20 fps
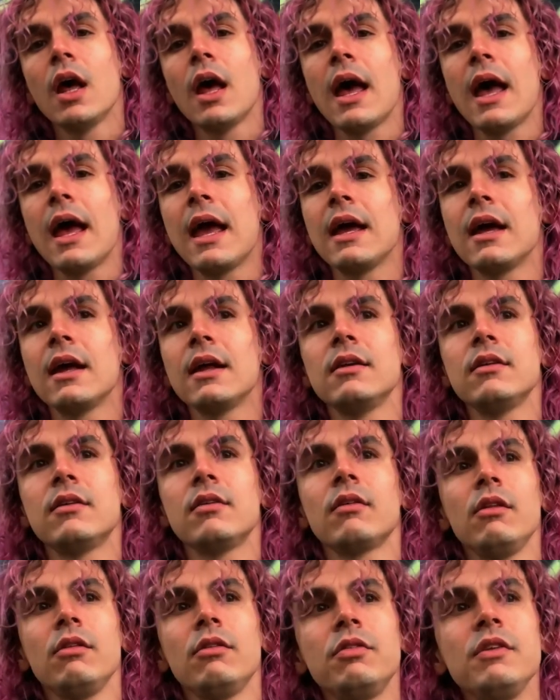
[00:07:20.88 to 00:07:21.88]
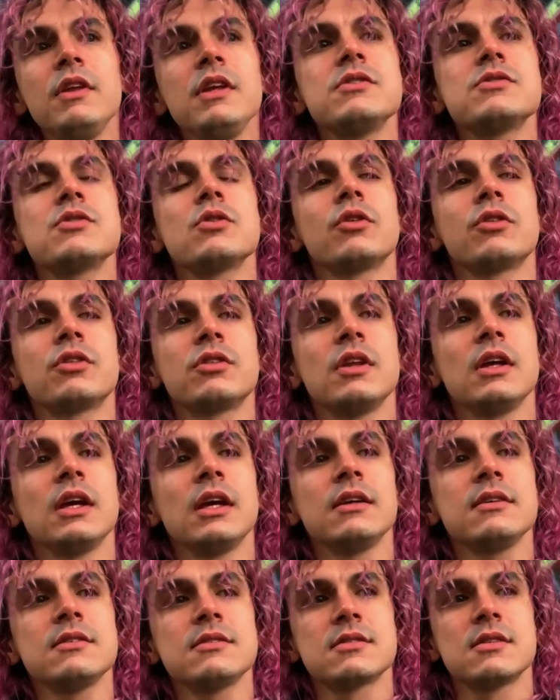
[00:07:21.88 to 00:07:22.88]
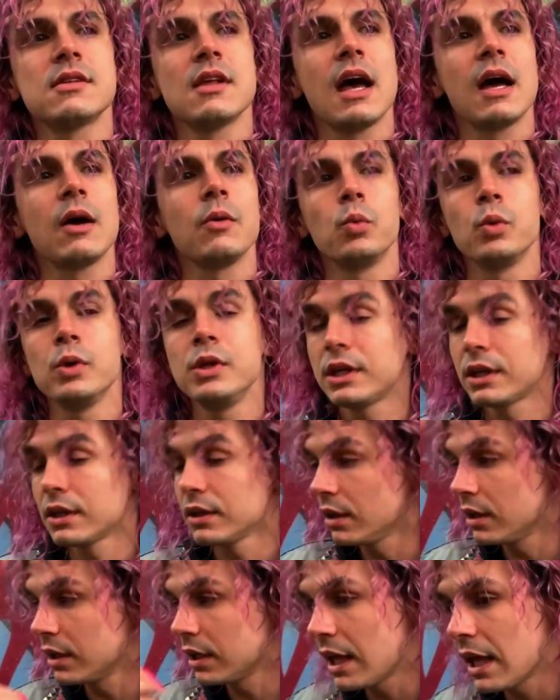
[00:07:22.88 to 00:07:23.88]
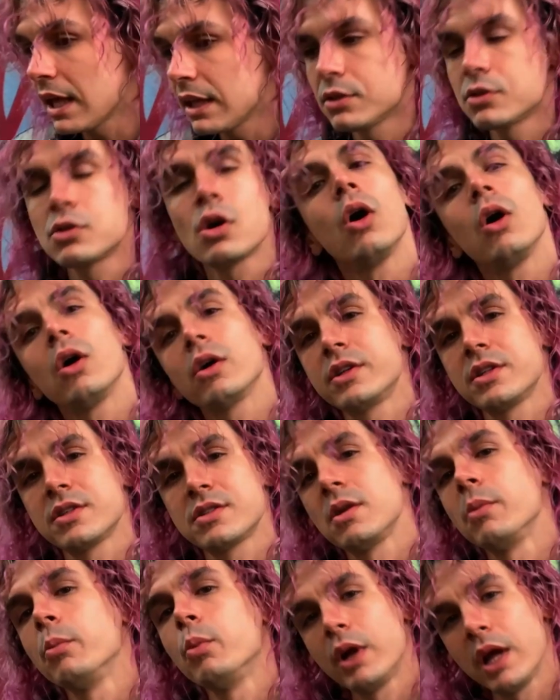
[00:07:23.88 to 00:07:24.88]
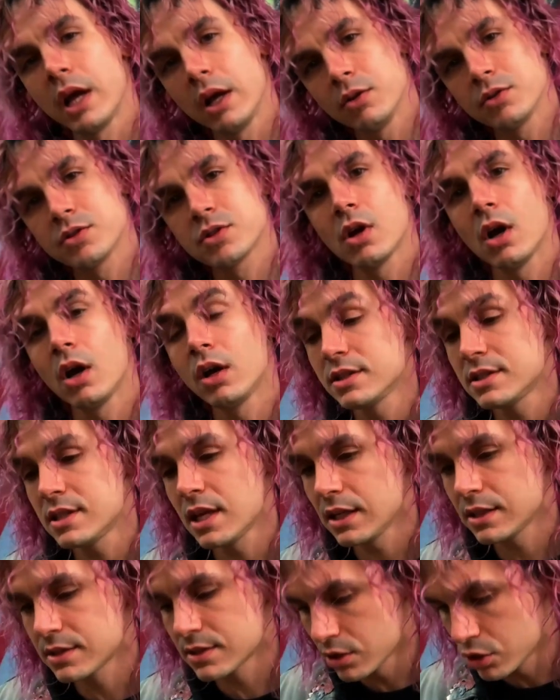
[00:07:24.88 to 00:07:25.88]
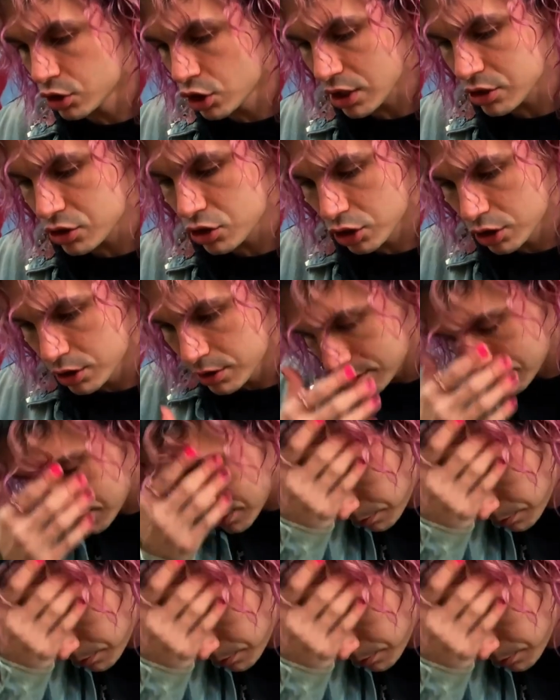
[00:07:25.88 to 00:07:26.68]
And these are things that we can, again, talk to someone else on, take suggestions,